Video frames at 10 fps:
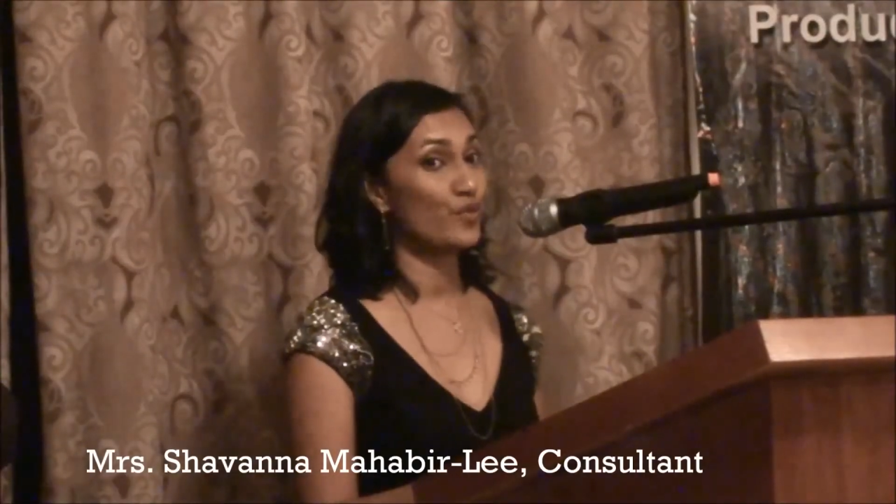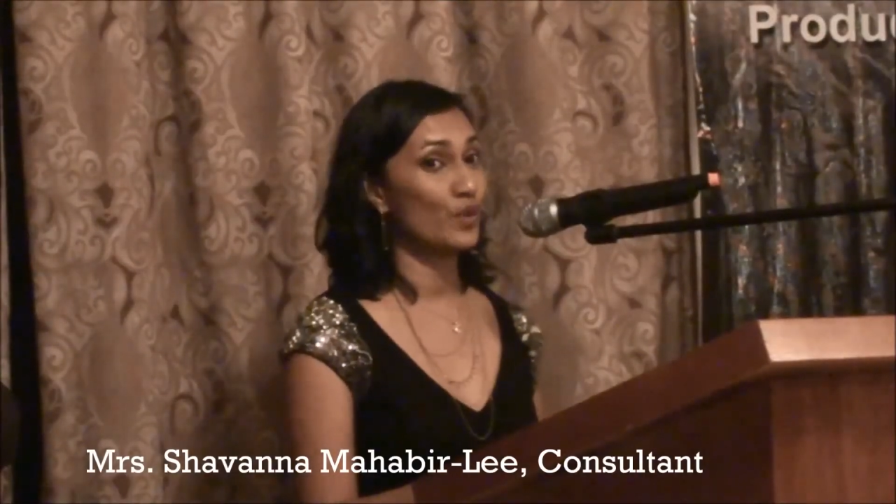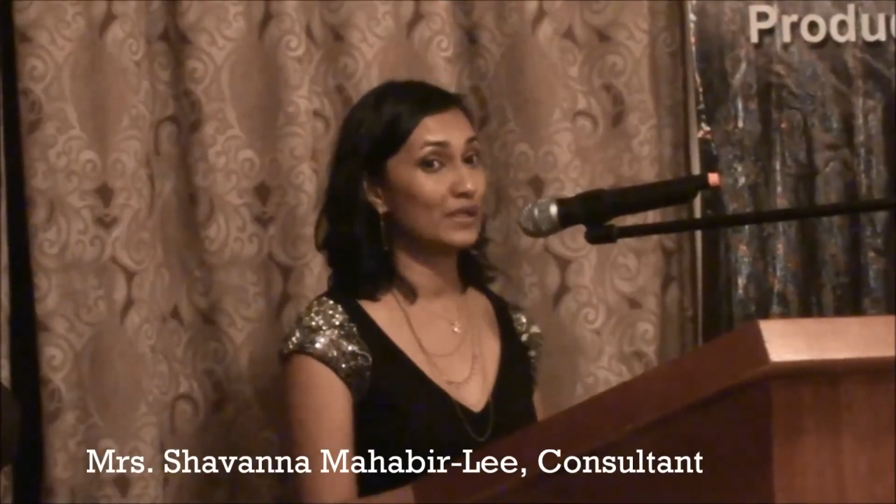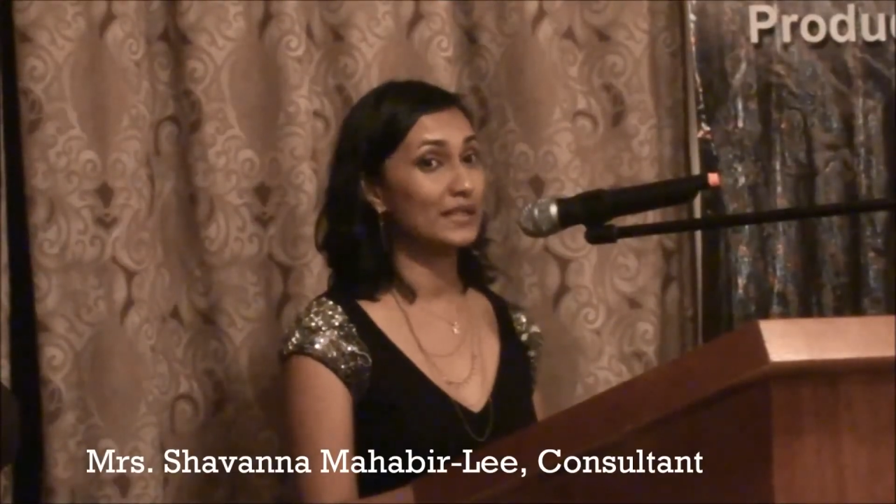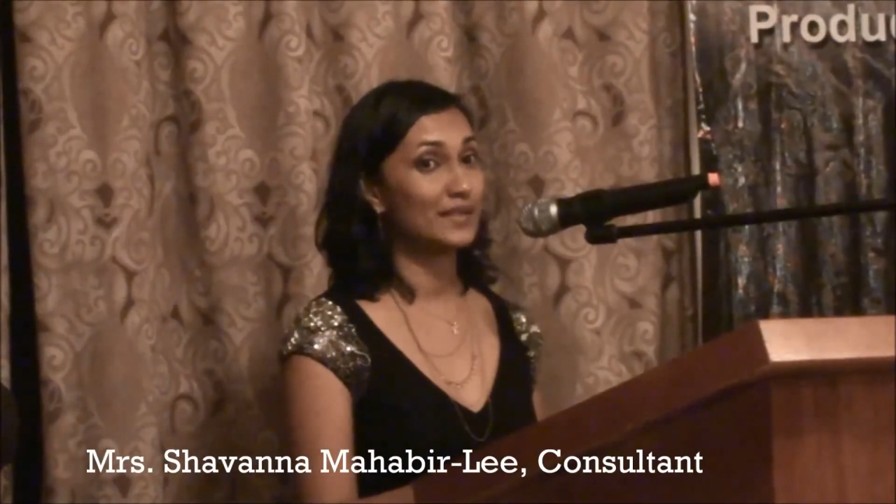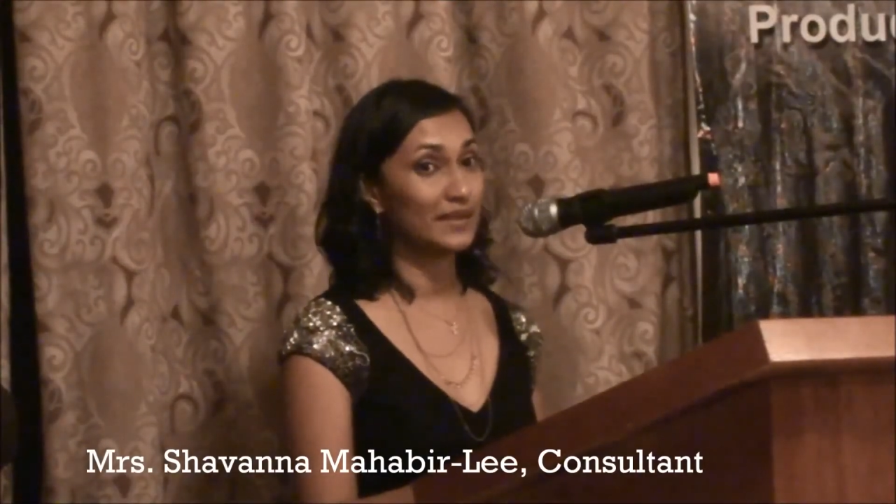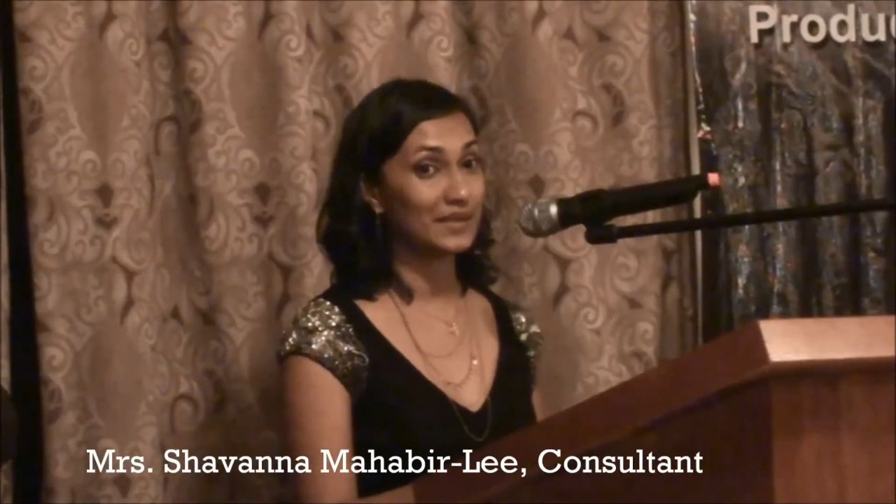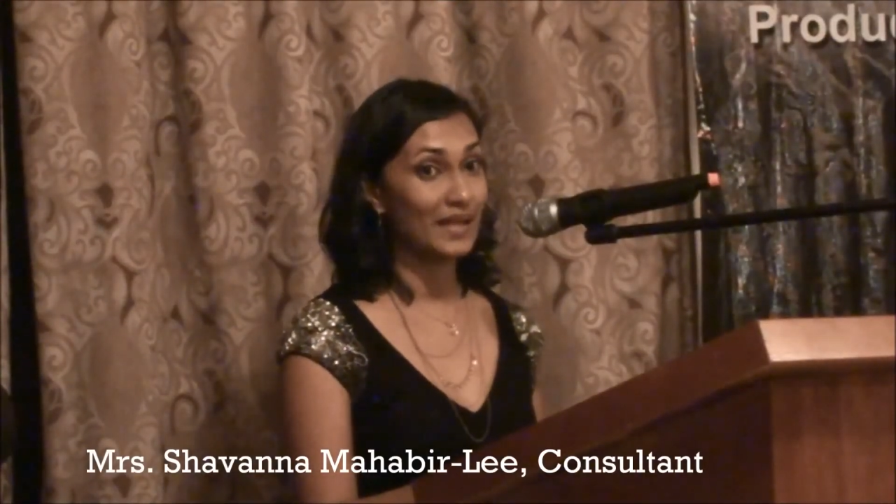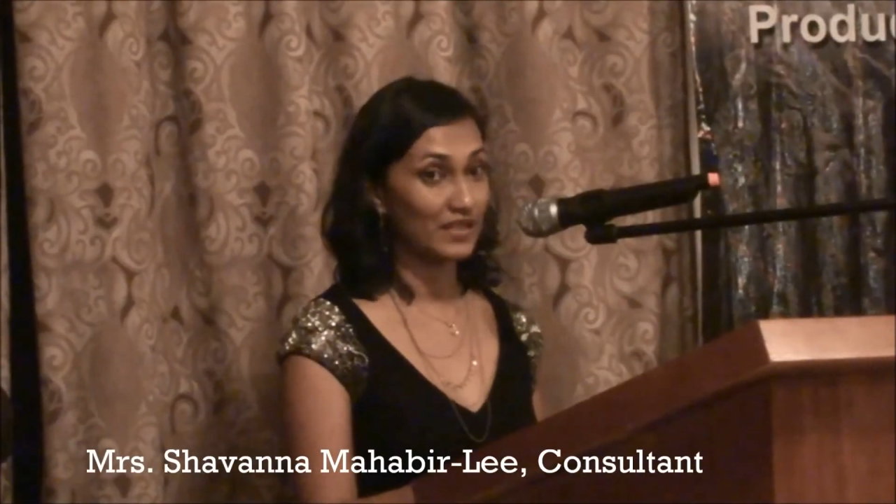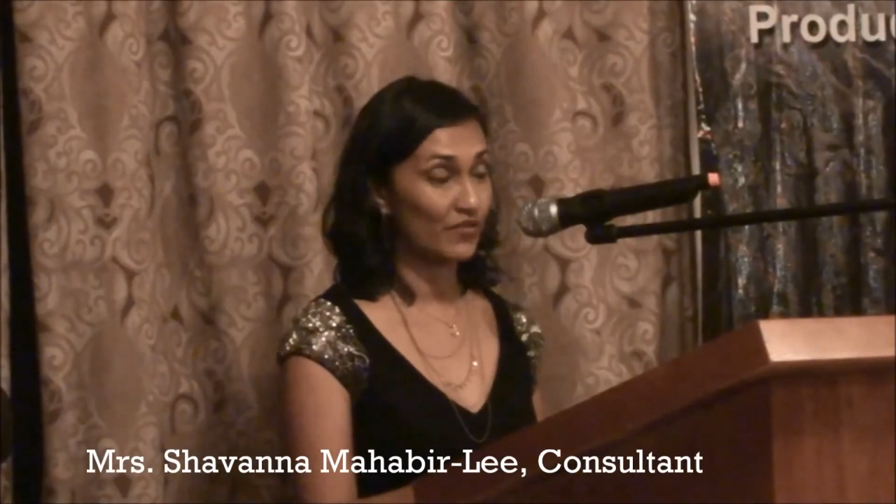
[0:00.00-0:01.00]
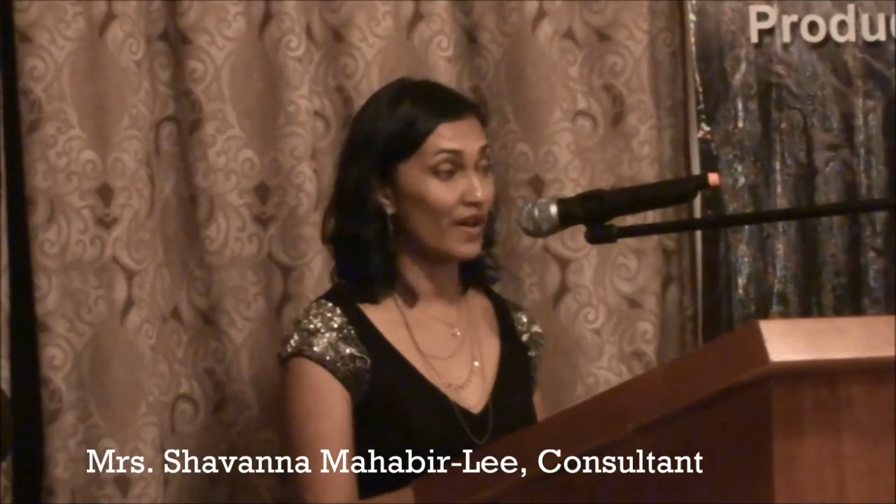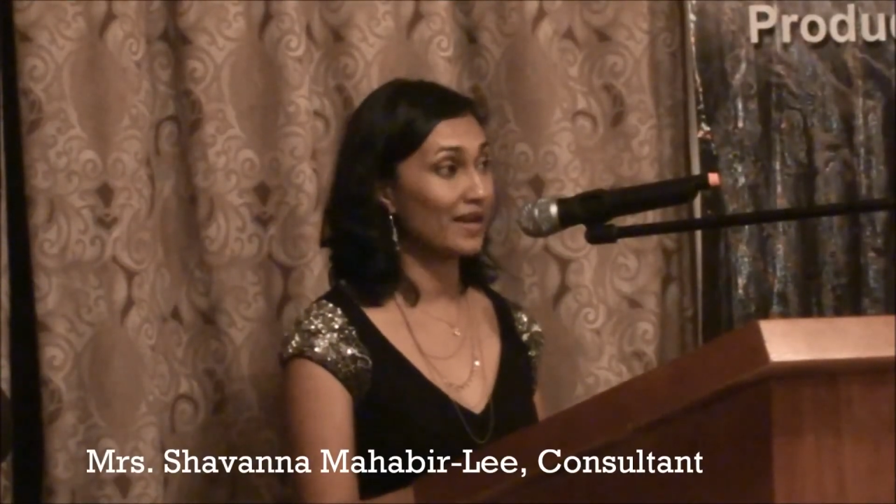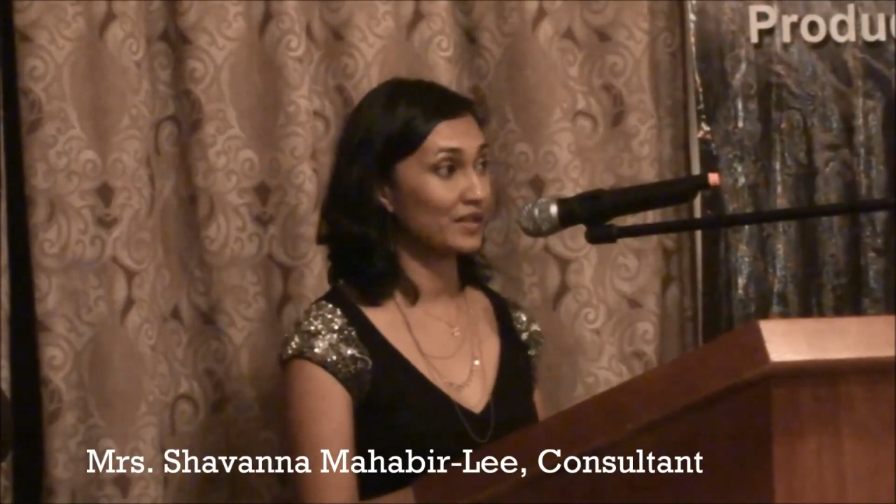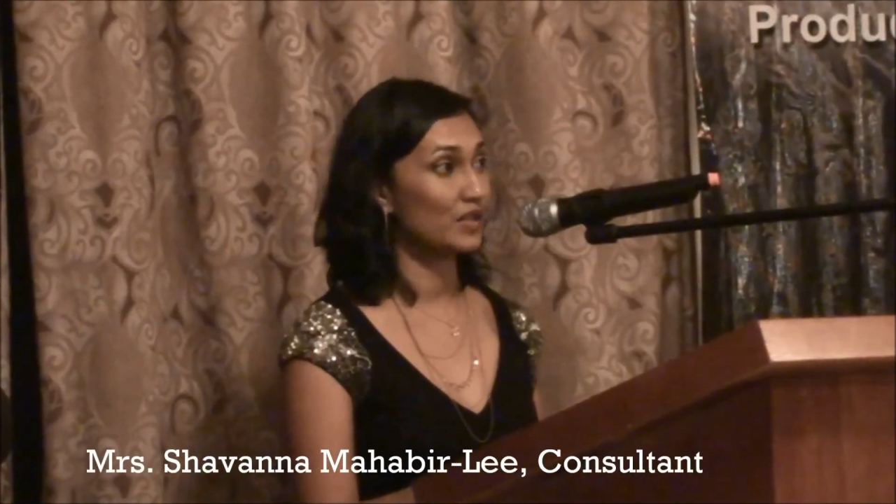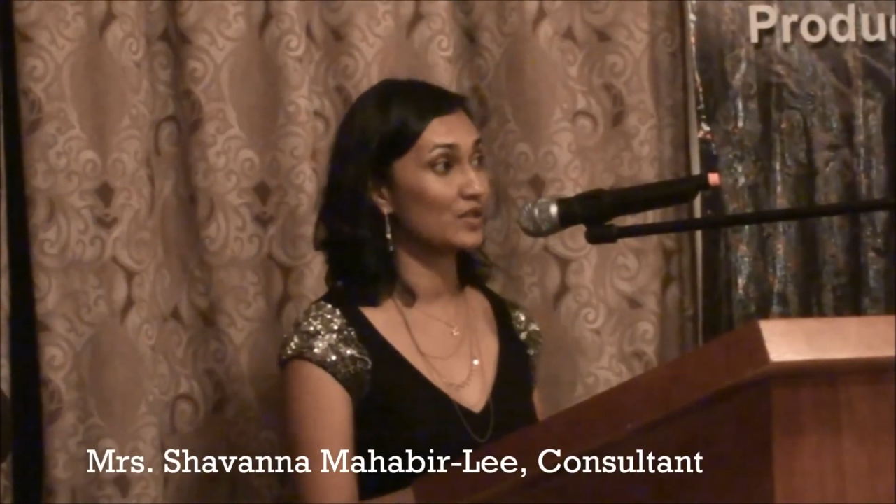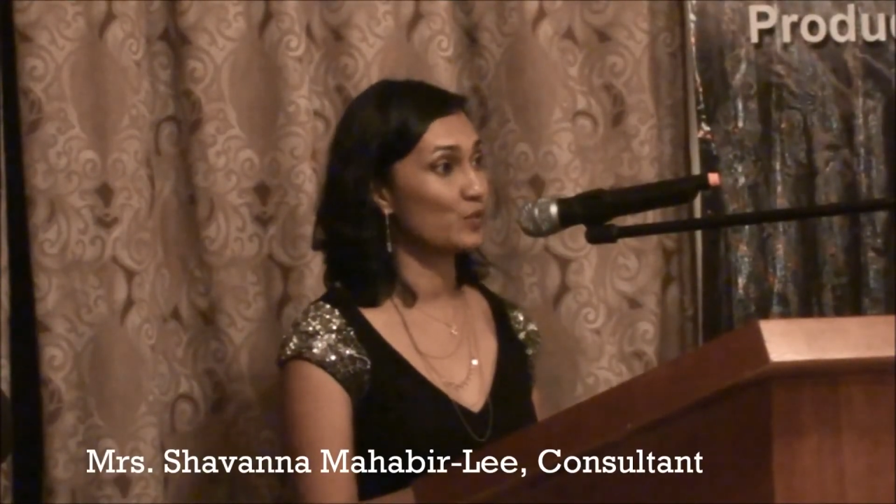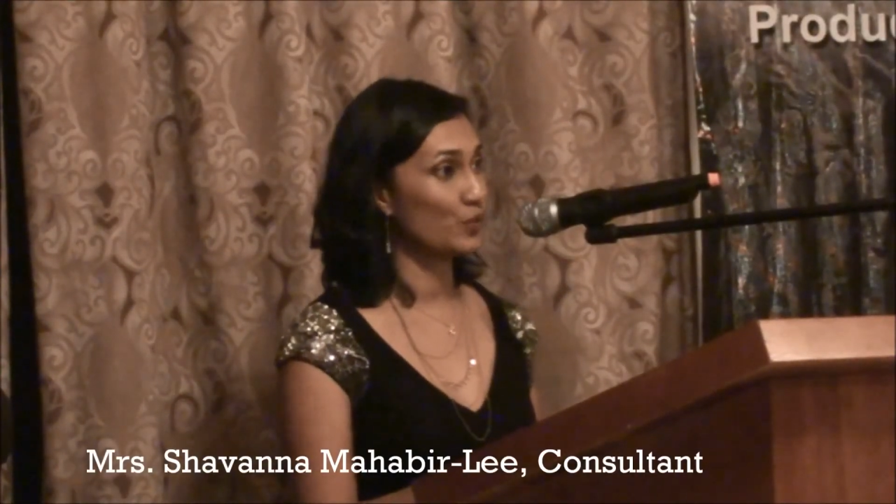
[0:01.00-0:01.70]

thought the success factors